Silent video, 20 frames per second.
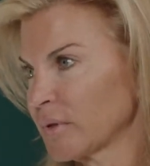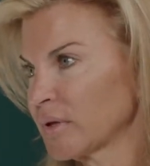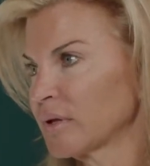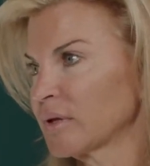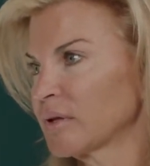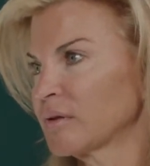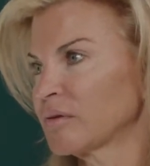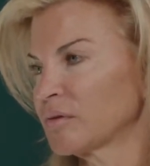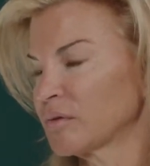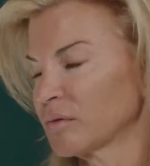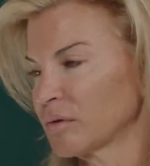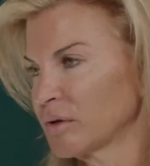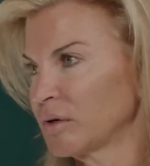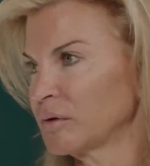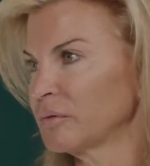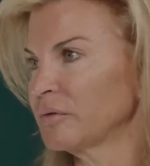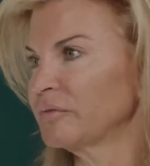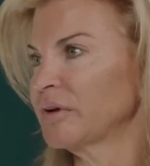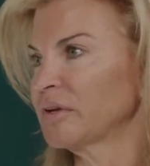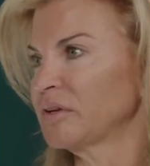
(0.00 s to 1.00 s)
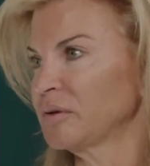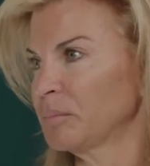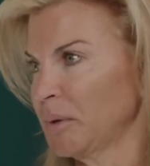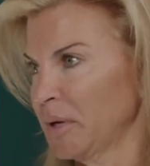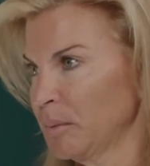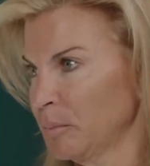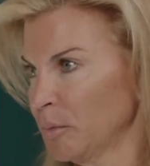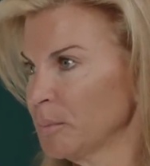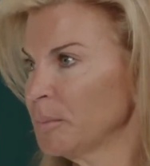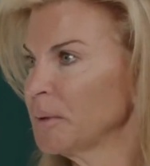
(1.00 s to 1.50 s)
It's we've had to
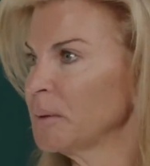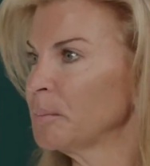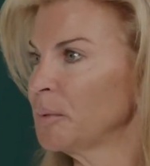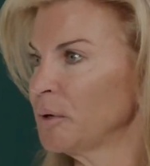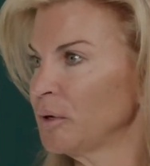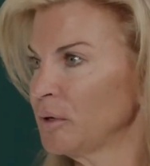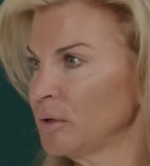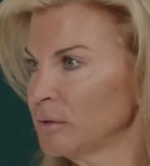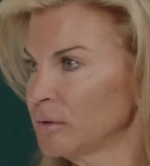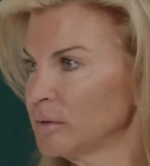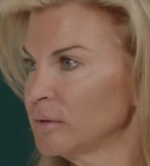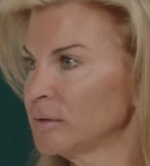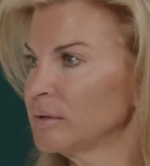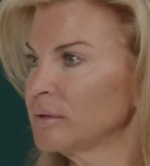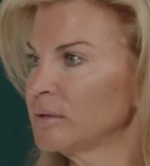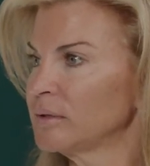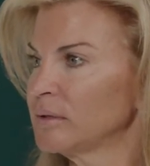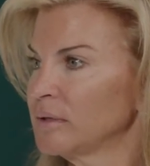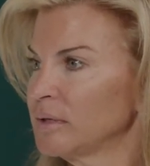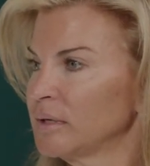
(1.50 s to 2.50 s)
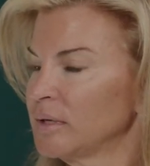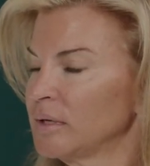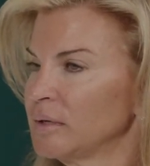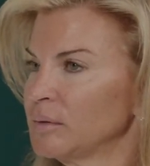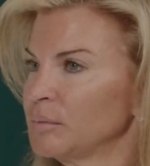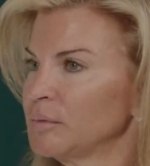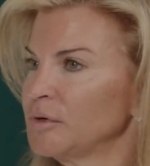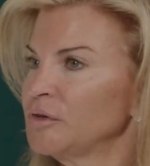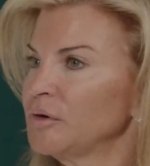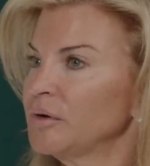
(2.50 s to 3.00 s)
pay more people.
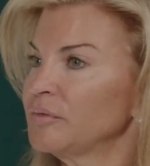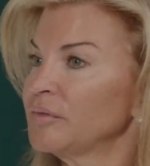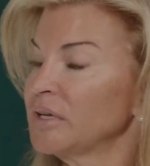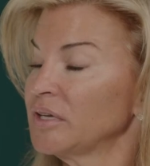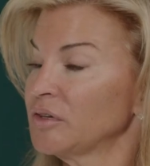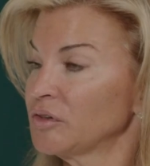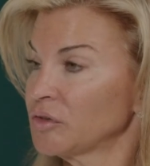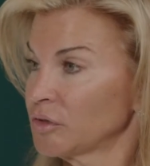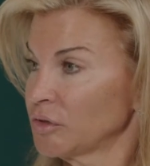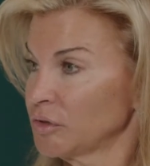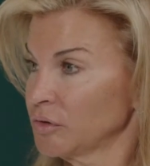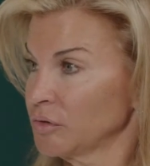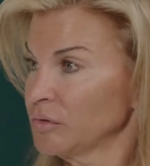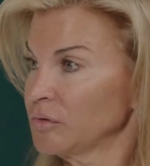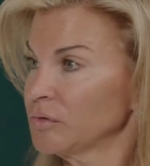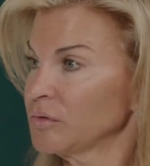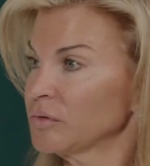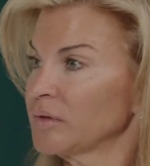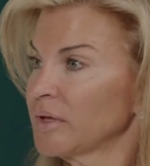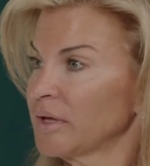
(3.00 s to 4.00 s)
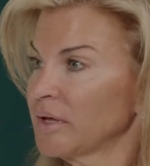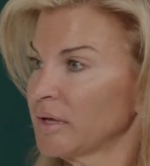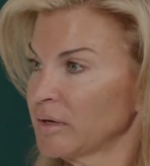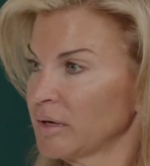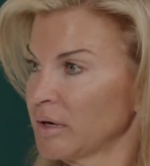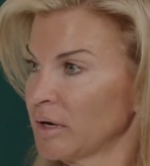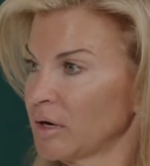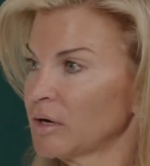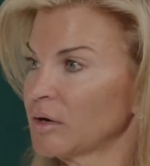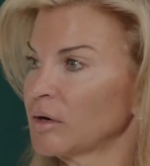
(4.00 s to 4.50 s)
We do have interns
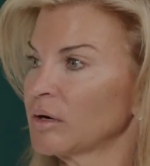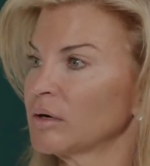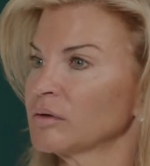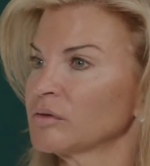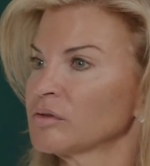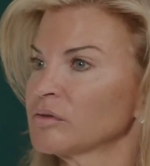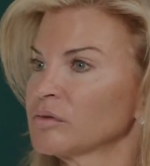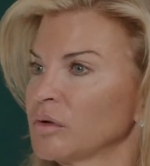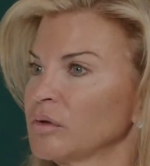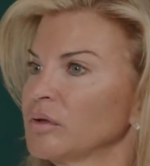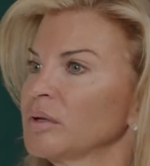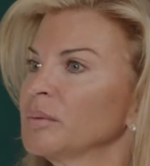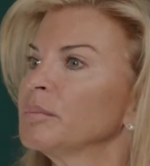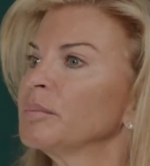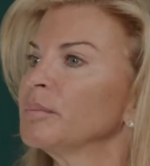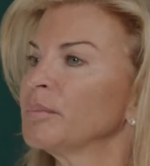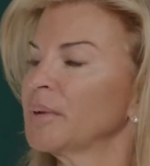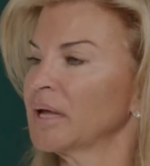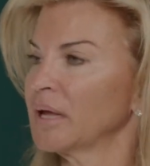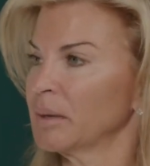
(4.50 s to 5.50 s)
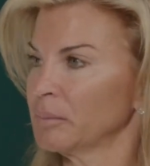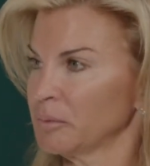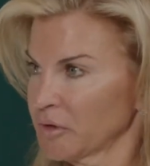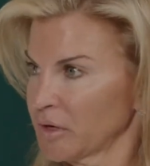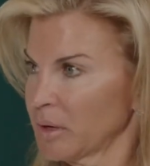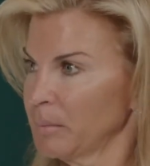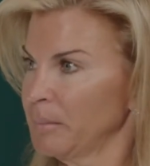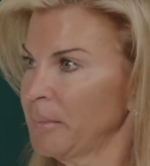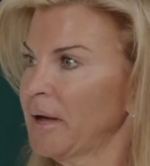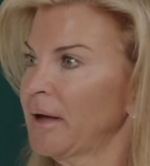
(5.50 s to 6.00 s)
that are slowly being able to
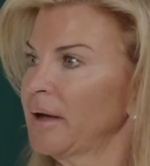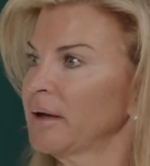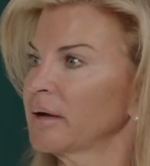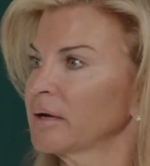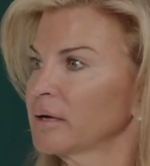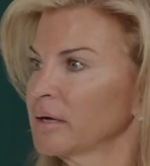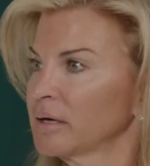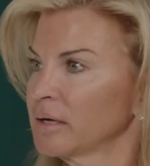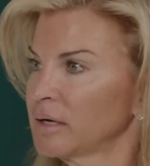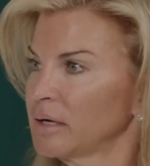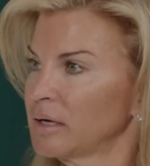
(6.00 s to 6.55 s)
come back.